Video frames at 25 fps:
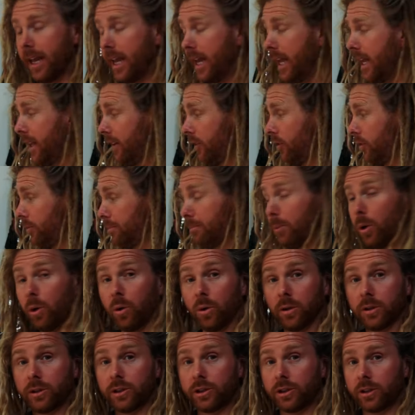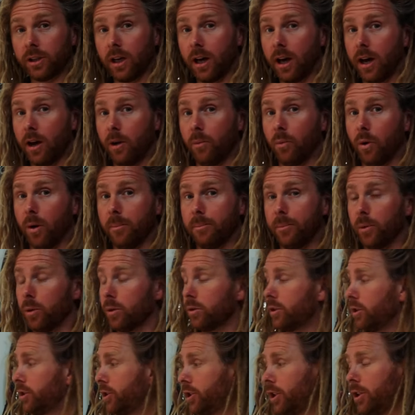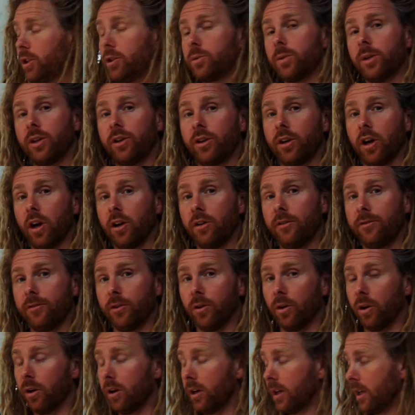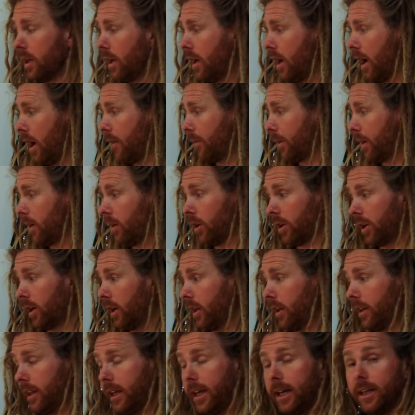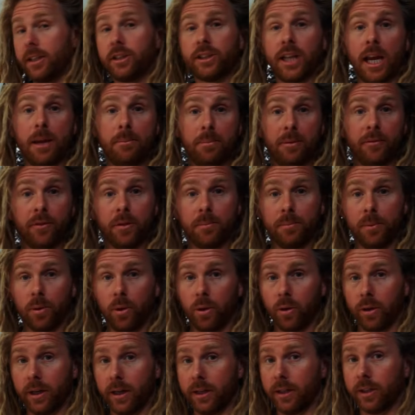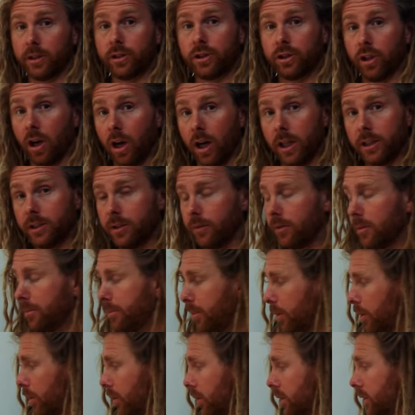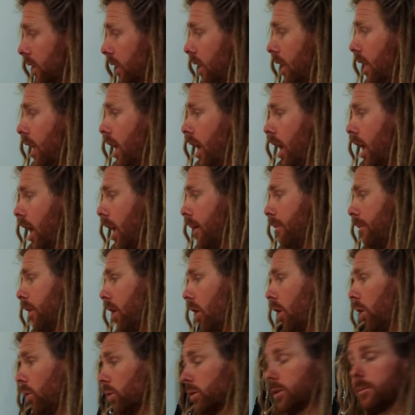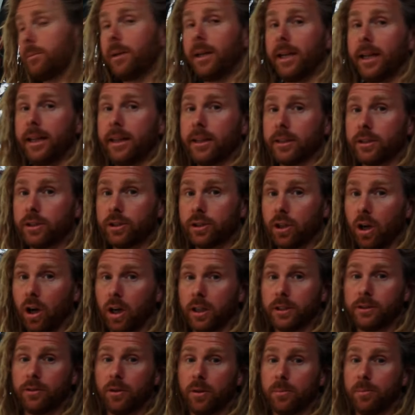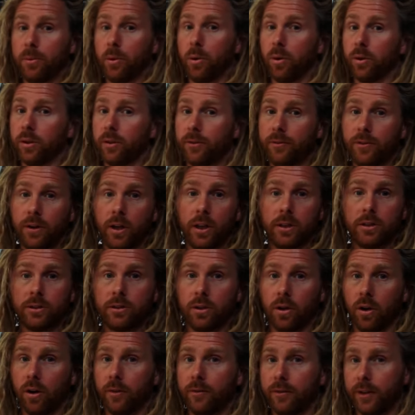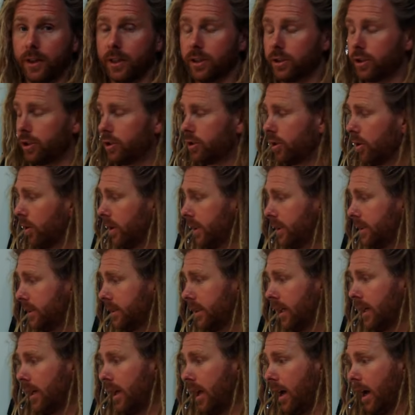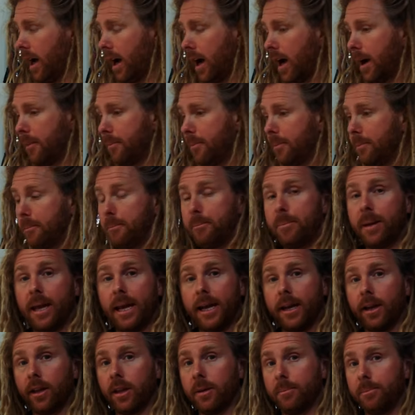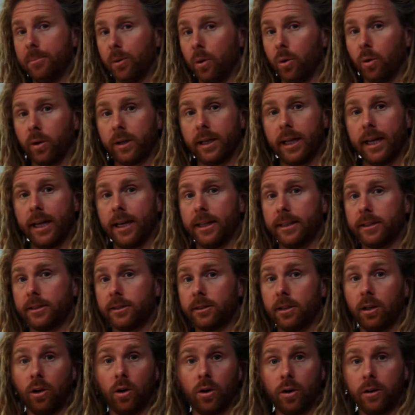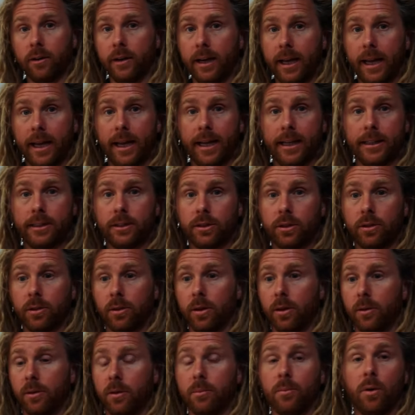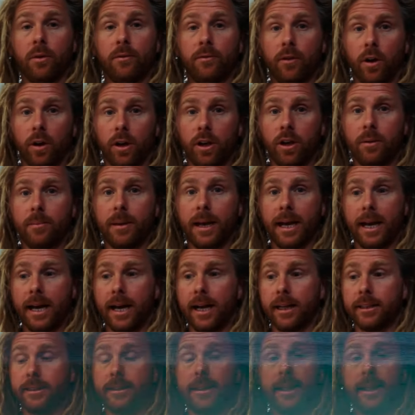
is boards, what board to choose when you go for. We're going to look at the shape of the board and the size of the board. Ultimately the size of the board, the first obvious choice. Bigger the board is, the longer it is, the more volume it has,